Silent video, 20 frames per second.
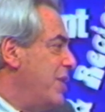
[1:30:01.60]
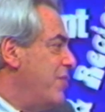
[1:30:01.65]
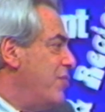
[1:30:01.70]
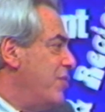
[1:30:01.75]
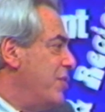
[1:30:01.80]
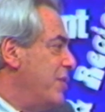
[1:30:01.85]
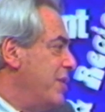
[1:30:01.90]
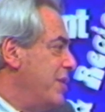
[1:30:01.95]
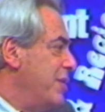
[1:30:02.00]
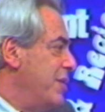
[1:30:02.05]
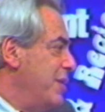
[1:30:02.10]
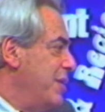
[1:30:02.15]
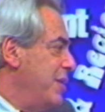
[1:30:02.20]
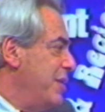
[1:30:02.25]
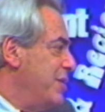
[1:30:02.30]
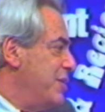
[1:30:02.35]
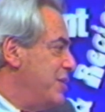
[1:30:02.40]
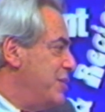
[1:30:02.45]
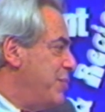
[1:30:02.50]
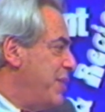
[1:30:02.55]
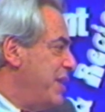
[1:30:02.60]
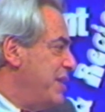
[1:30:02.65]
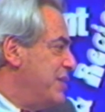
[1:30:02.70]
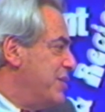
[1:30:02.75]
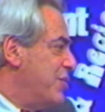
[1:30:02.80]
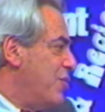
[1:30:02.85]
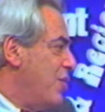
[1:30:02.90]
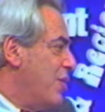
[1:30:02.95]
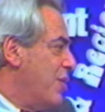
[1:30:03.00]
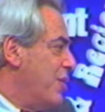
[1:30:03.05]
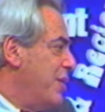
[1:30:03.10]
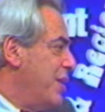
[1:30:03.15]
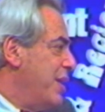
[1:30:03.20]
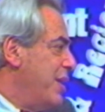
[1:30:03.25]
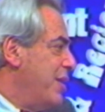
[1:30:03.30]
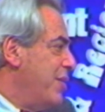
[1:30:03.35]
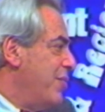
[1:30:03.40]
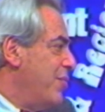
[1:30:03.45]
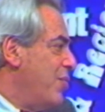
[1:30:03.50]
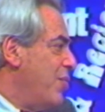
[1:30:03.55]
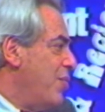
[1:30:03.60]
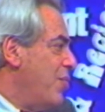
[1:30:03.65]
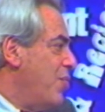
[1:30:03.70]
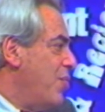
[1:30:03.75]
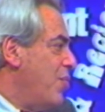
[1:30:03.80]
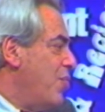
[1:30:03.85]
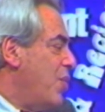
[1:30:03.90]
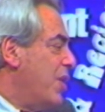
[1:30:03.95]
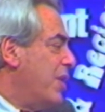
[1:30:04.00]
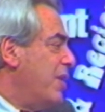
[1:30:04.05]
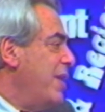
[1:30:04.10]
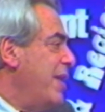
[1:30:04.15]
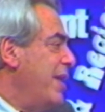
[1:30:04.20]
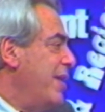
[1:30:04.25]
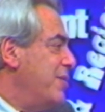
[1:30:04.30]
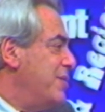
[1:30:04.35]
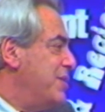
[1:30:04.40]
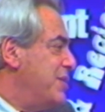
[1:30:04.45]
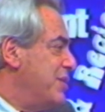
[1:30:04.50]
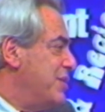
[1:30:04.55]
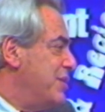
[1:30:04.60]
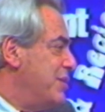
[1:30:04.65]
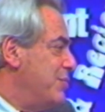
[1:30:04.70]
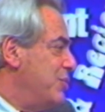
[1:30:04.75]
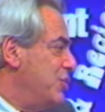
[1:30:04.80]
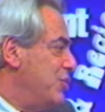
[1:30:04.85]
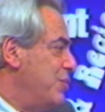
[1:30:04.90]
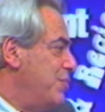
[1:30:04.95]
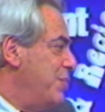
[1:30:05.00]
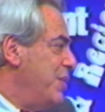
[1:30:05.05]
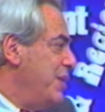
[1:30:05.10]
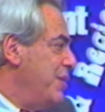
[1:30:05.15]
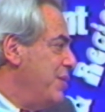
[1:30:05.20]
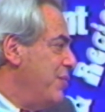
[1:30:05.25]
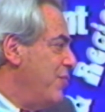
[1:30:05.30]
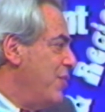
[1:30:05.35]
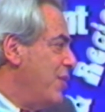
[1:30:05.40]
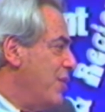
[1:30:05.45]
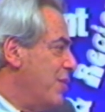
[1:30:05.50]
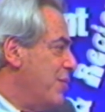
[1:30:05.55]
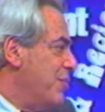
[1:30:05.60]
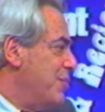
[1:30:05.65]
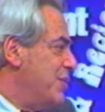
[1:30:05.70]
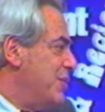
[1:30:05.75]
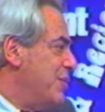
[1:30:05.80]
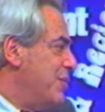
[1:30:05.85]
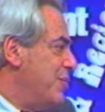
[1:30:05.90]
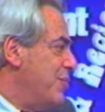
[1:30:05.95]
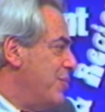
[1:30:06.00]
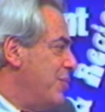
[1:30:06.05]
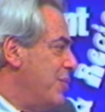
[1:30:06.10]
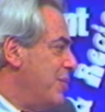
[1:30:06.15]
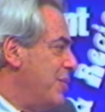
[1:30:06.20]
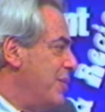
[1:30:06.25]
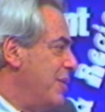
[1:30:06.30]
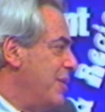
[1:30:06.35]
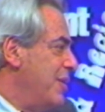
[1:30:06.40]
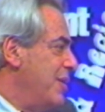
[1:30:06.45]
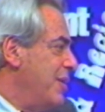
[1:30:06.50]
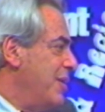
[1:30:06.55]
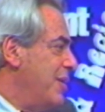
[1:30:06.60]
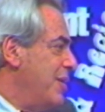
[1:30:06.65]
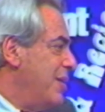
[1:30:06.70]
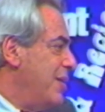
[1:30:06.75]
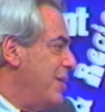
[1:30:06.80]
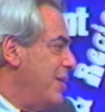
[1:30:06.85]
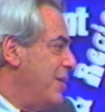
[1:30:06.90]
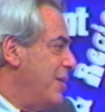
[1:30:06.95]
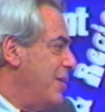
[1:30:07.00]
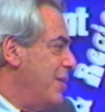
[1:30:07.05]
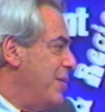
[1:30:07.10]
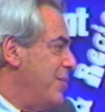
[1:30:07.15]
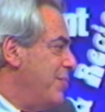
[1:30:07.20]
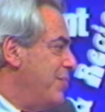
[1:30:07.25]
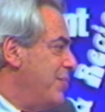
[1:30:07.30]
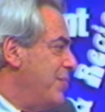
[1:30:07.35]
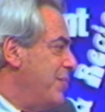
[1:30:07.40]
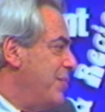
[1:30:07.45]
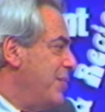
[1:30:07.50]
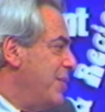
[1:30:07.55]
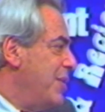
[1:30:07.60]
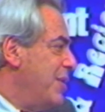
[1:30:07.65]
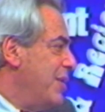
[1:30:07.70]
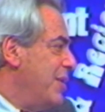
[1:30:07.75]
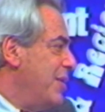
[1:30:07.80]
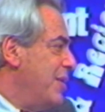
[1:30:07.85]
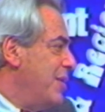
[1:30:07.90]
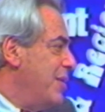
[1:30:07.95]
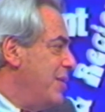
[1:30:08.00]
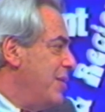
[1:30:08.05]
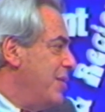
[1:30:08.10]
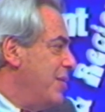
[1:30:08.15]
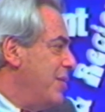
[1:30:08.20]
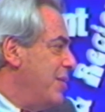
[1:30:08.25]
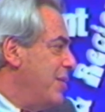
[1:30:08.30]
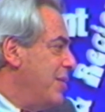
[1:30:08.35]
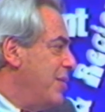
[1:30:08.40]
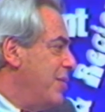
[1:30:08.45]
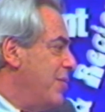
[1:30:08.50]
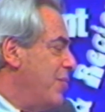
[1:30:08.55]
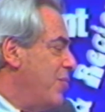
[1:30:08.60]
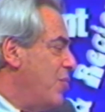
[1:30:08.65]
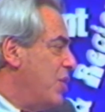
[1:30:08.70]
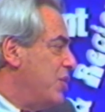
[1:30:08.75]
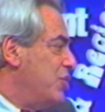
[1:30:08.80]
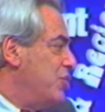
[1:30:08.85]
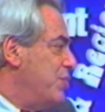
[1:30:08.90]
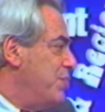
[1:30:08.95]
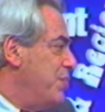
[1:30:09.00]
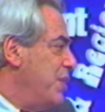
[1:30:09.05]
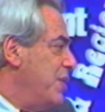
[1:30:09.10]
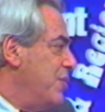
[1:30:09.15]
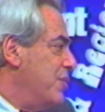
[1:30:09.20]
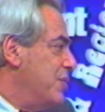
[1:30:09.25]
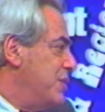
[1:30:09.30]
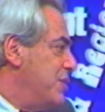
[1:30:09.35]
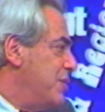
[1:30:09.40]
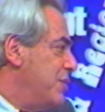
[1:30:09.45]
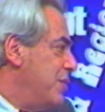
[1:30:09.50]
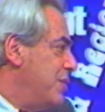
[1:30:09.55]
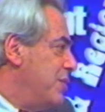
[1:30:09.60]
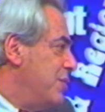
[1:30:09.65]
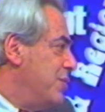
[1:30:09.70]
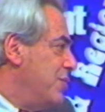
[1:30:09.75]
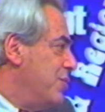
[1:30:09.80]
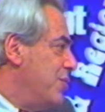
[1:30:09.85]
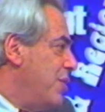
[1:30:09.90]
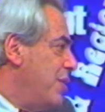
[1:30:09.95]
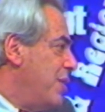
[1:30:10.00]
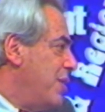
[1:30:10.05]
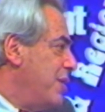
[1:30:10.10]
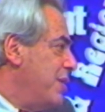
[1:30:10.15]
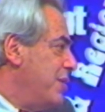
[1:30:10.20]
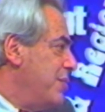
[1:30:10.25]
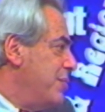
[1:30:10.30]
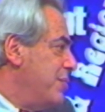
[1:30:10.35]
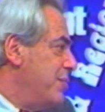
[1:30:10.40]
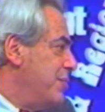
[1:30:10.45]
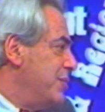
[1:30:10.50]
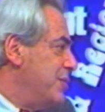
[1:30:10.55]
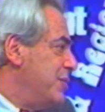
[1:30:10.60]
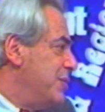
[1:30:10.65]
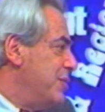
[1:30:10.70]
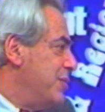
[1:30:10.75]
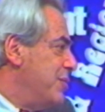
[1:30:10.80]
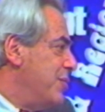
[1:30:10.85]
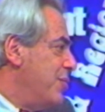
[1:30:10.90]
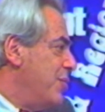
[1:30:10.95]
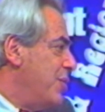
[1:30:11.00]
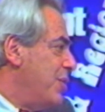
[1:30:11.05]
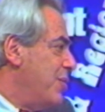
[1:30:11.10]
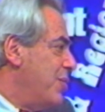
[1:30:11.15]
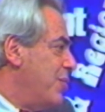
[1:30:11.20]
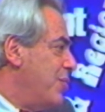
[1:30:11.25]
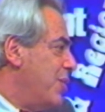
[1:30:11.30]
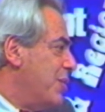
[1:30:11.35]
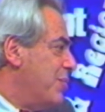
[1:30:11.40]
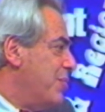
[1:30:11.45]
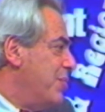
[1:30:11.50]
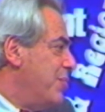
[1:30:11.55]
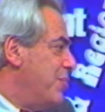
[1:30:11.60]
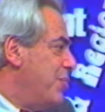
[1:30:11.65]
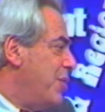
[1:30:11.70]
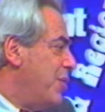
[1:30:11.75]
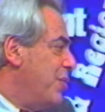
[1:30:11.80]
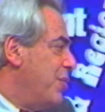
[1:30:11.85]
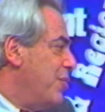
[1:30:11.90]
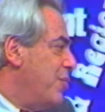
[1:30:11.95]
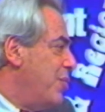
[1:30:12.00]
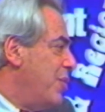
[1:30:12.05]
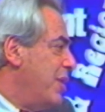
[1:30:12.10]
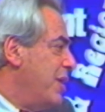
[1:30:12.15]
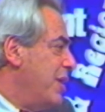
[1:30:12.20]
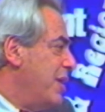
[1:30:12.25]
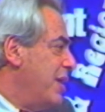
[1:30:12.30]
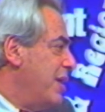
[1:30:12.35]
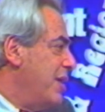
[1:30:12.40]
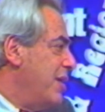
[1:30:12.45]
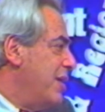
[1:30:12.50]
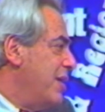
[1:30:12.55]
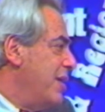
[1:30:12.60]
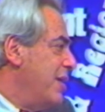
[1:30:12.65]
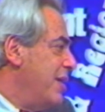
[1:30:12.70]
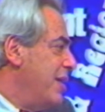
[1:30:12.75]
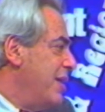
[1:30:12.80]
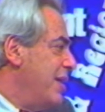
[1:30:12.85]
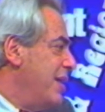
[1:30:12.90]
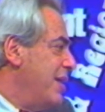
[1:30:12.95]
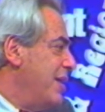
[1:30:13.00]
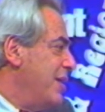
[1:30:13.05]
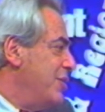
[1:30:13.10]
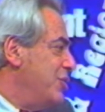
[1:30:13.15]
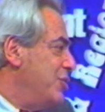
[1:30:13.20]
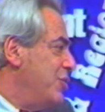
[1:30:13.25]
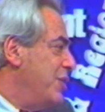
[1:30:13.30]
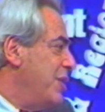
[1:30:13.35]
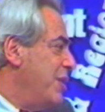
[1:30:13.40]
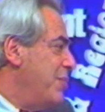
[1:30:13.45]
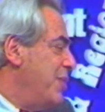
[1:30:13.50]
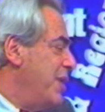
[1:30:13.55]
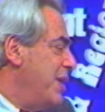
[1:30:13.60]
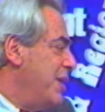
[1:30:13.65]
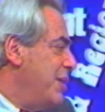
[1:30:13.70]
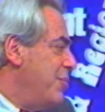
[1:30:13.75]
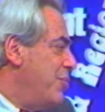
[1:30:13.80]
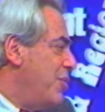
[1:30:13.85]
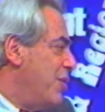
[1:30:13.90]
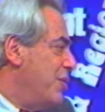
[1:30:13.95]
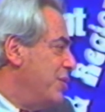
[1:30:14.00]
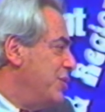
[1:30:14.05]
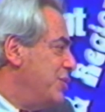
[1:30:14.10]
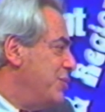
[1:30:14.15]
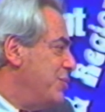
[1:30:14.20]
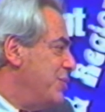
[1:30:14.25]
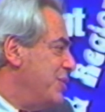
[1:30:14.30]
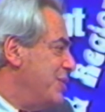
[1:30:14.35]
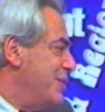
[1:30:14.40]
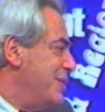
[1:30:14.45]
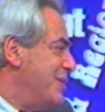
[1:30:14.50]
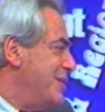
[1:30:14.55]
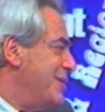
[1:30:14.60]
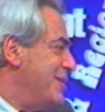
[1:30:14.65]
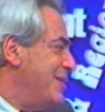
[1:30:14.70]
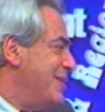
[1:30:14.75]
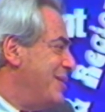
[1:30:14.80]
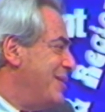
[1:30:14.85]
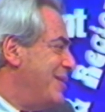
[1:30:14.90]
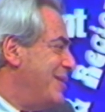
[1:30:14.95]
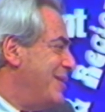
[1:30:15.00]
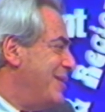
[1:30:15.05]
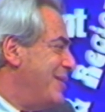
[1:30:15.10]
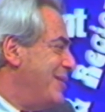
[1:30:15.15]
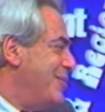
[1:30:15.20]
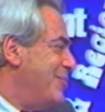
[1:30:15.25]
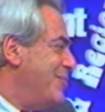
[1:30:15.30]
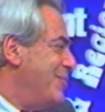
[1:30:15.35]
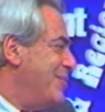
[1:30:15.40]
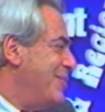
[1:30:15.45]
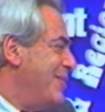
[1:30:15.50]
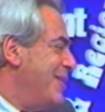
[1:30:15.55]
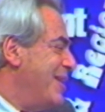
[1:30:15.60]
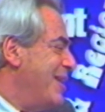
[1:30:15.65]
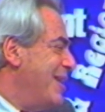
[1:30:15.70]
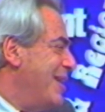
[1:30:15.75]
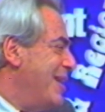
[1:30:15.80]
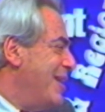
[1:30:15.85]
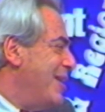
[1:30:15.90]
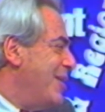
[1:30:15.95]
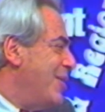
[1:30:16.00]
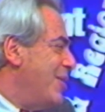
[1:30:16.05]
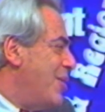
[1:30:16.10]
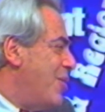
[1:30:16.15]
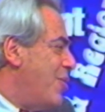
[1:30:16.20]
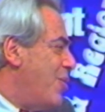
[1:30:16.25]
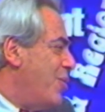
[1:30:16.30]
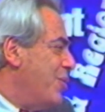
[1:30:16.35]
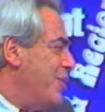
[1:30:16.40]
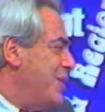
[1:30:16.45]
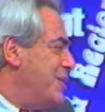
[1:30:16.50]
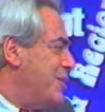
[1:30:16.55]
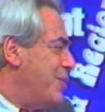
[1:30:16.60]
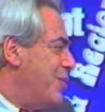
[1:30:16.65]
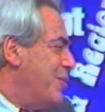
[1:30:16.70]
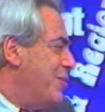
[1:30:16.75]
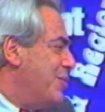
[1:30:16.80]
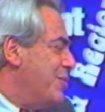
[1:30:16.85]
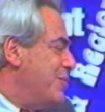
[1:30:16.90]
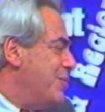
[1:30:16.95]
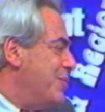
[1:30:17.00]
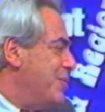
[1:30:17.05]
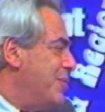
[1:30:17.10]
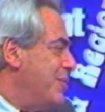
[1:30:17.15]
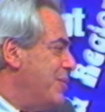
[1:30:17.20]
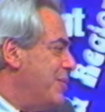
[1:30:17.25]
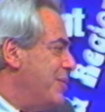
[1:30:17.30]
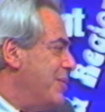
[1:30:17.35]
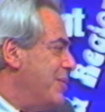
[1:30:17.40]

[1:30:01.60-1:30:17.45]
to live in a space colony, and what legal system should be developed. Um, uh, what should be considered crimes? What, what, what it, should there be any punishments? Um, all these other